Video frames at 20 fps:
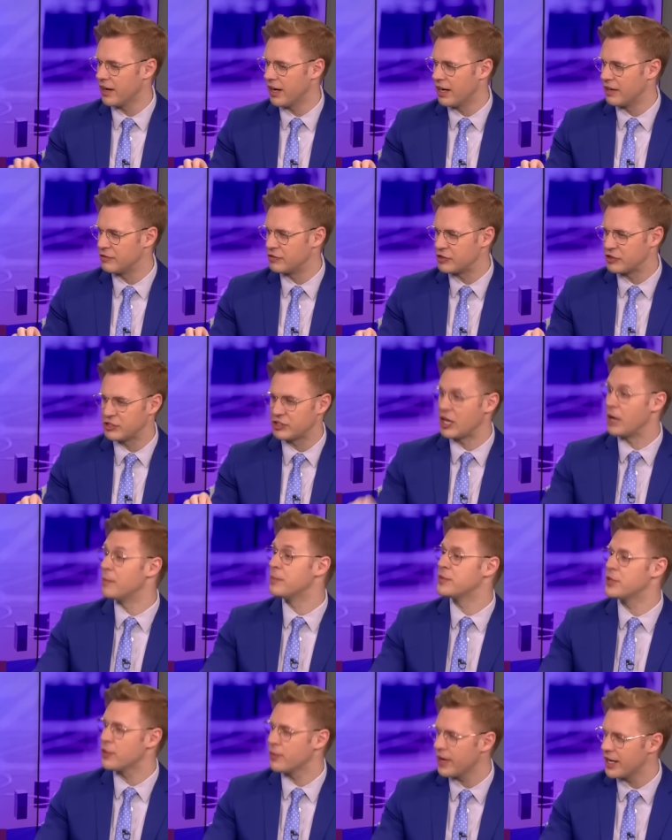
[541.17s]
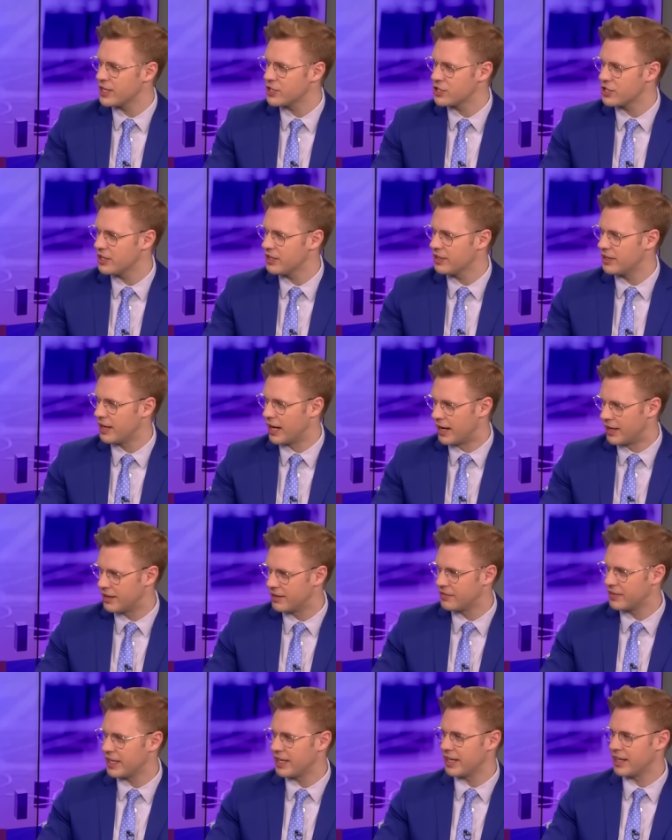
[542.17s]
of some duration, not
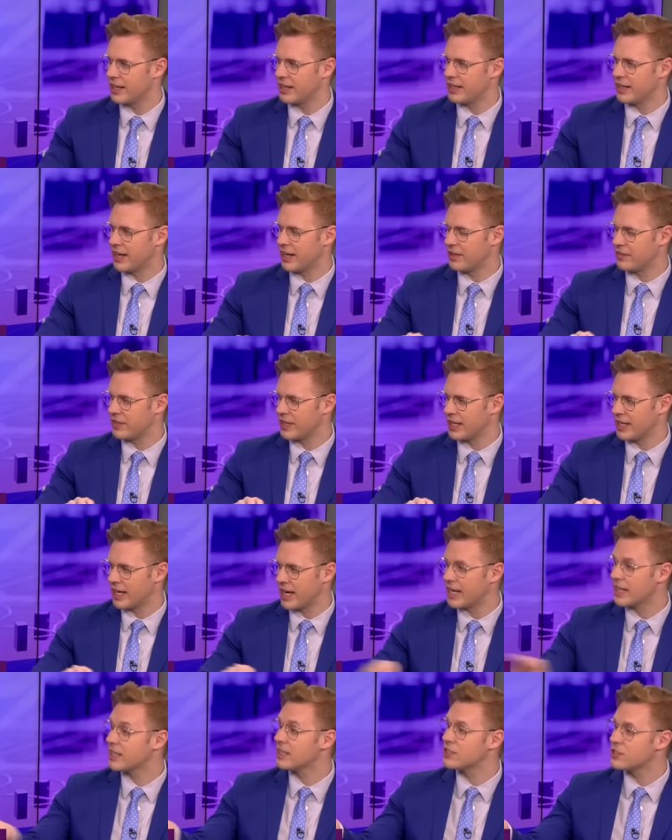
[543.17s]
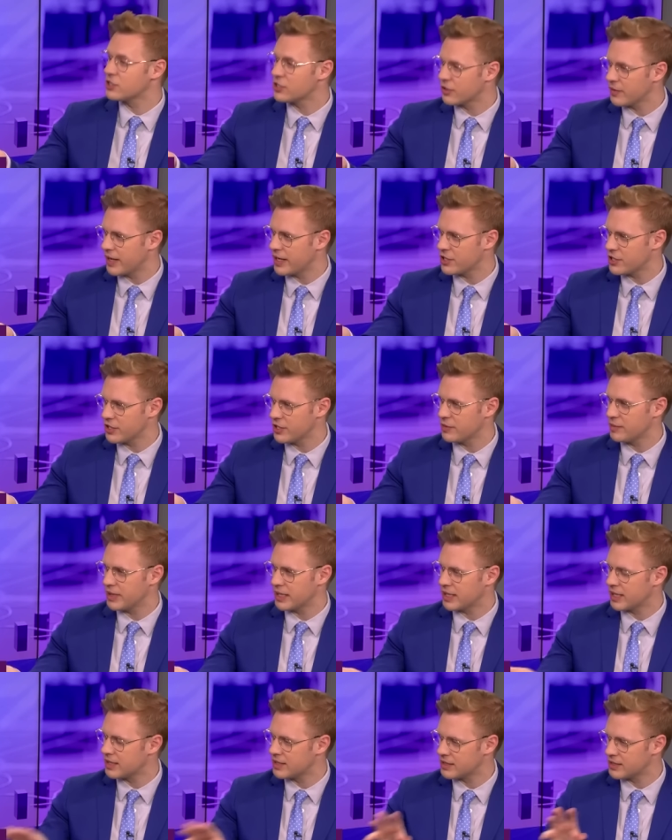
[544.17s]
of a endless duration,
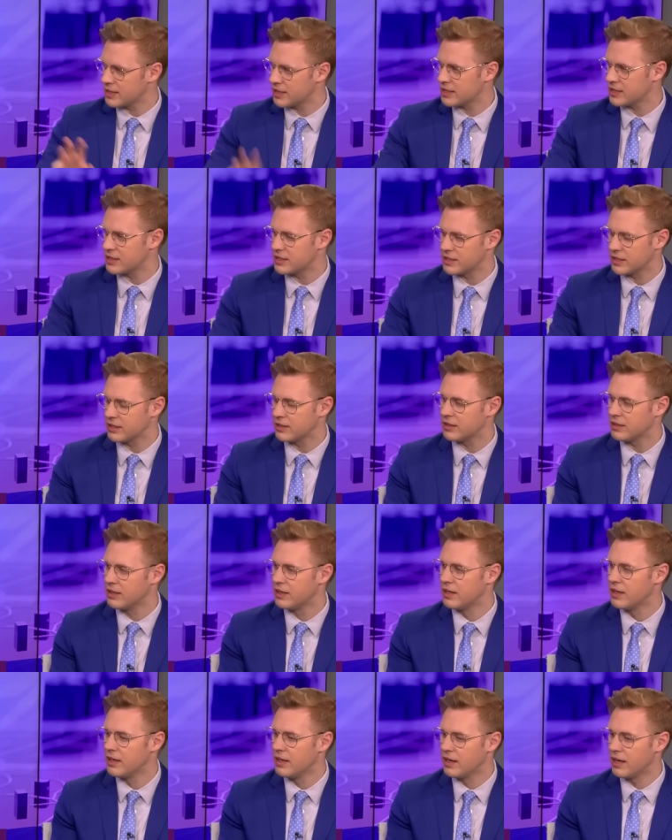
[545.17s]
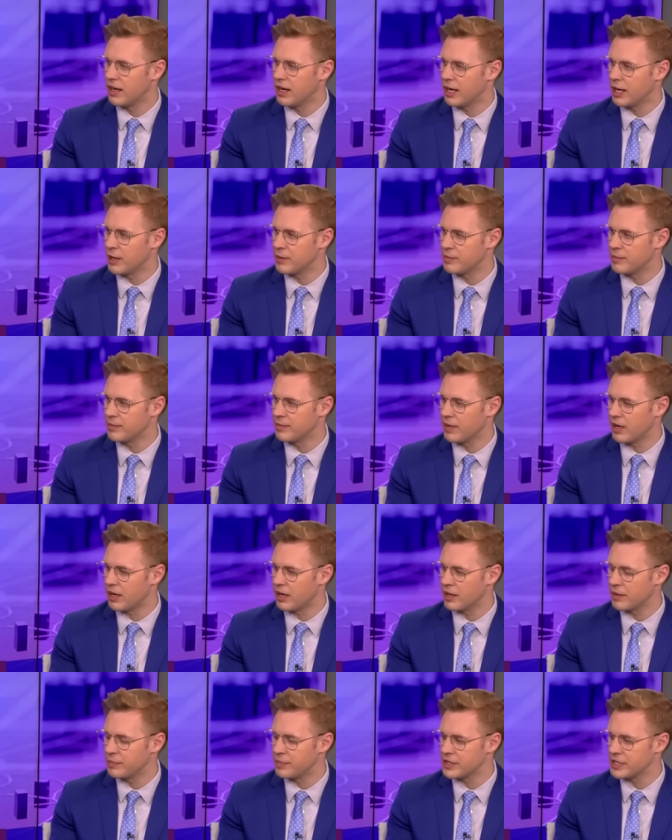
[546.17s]
because it is still
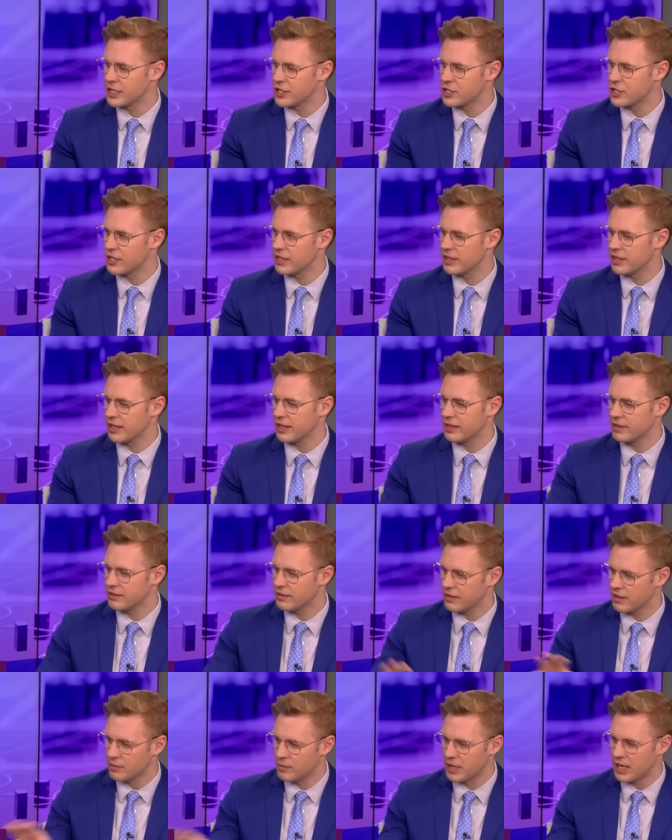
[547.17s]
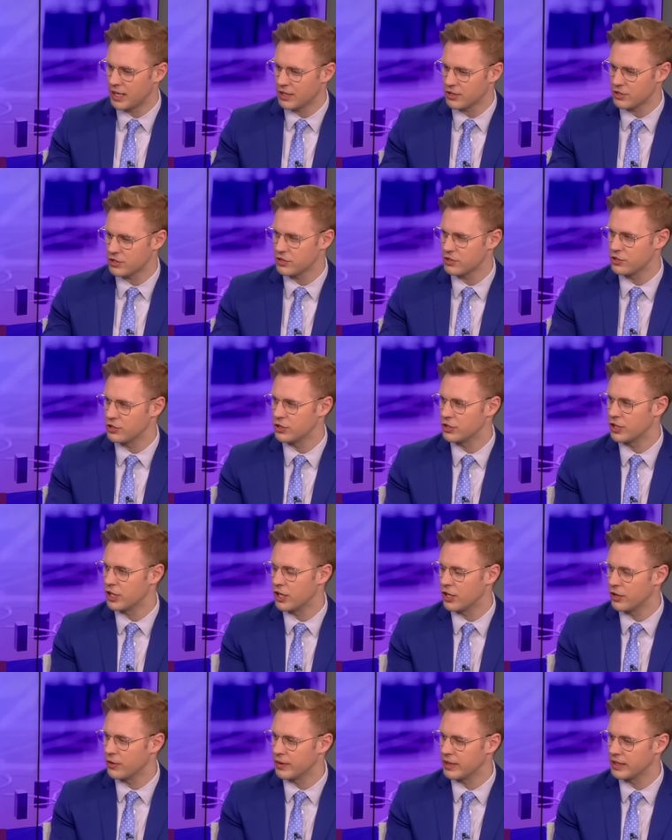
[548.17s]
our position that Hamas should
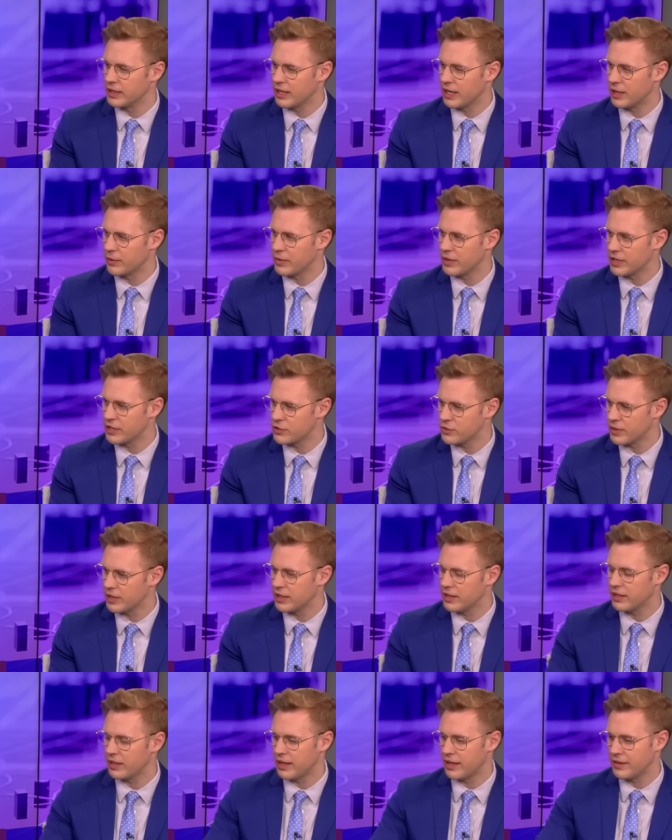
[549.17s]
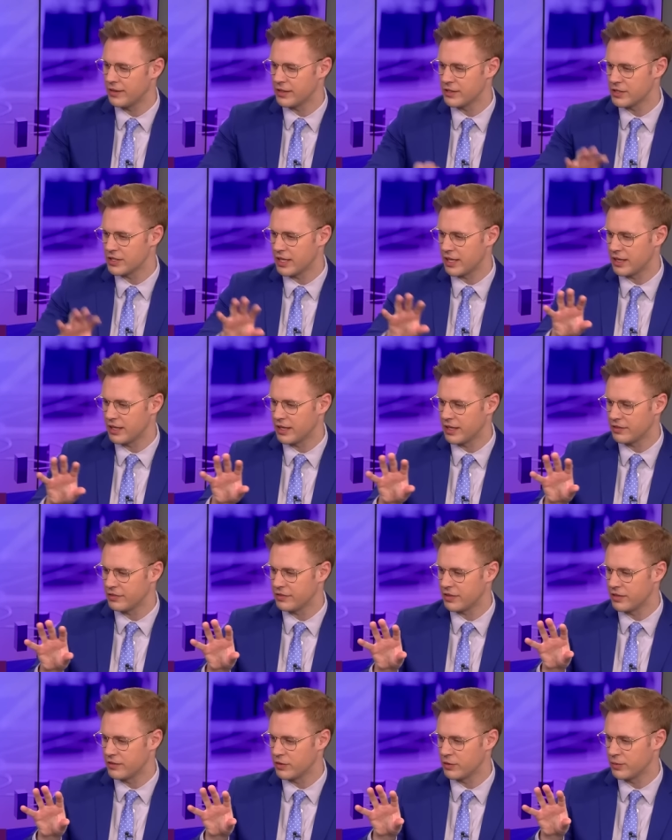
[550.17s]
go in line with Israel, and there's not
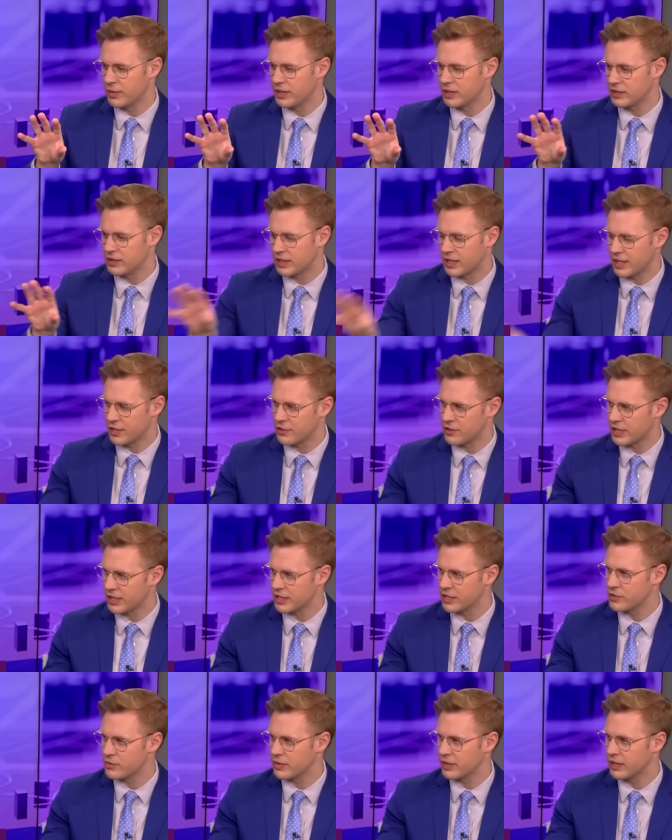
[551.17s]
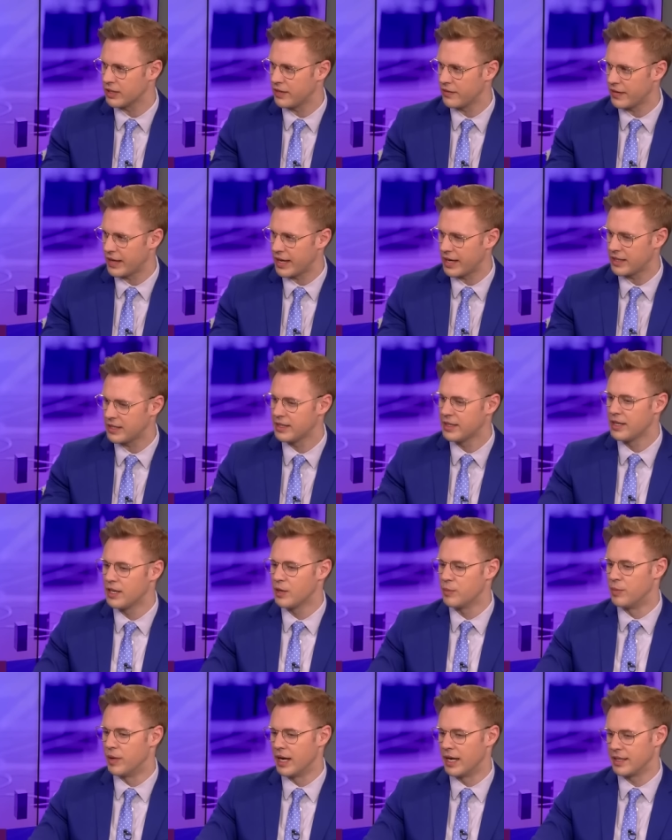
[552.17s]
enough of a will to contradict Israel on that.
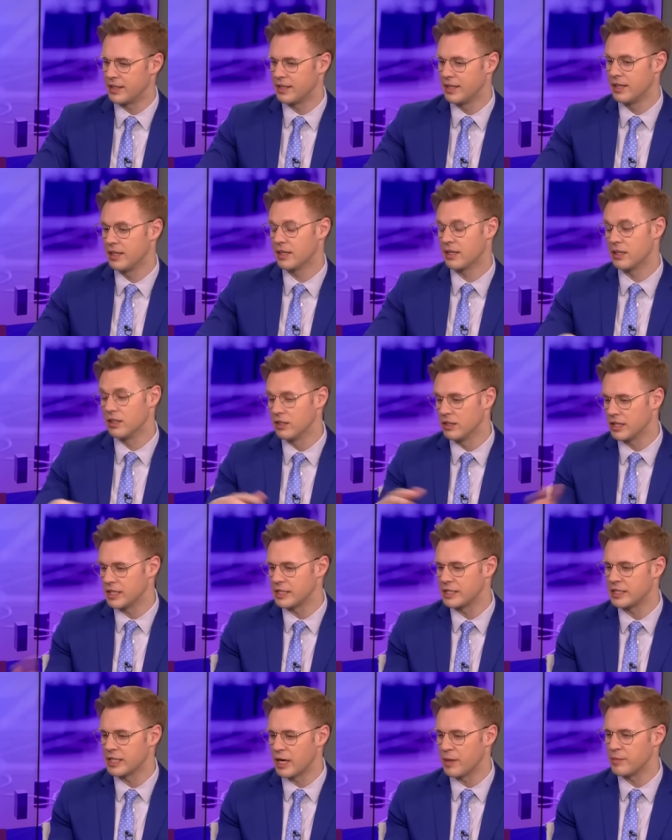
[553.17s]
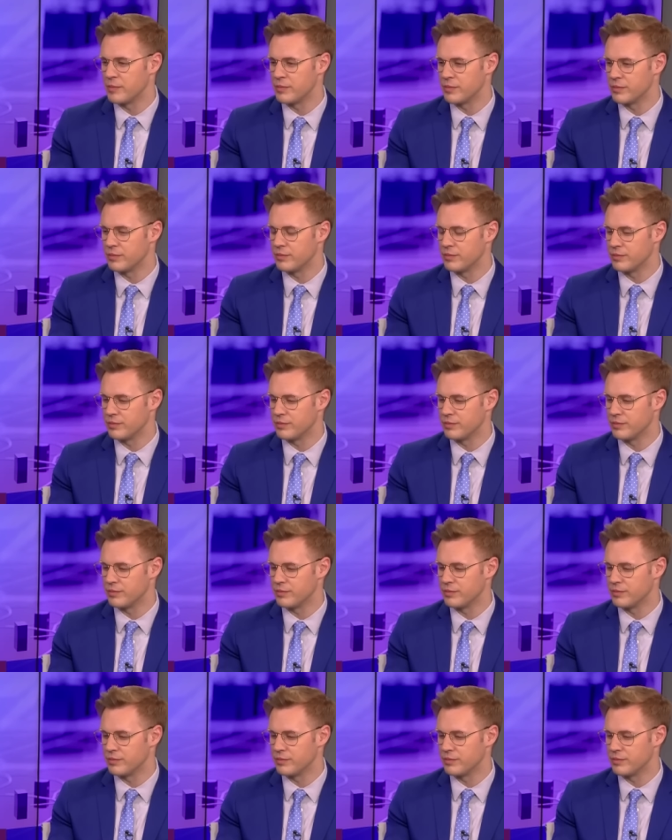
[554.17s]
But clearly, some